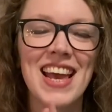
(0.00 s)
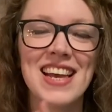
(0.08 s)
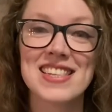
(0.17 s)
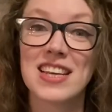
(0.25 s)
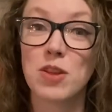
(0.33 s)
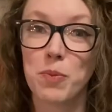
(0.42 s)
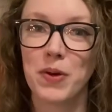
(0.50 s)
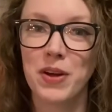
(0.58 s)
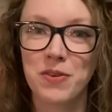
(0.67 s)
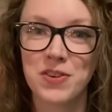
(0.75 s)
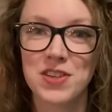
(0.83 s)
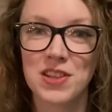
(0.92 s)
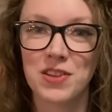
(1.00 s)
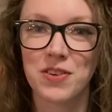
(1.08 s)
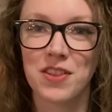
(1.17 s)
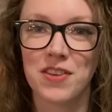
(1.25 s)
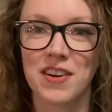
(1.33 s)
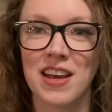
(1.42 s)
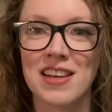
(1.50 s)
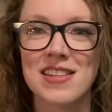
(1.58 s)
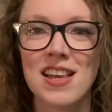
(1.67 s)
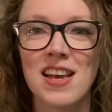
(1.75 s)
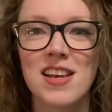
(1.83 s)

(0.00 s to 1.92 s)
It's like the prequel to The Lord of the Rings.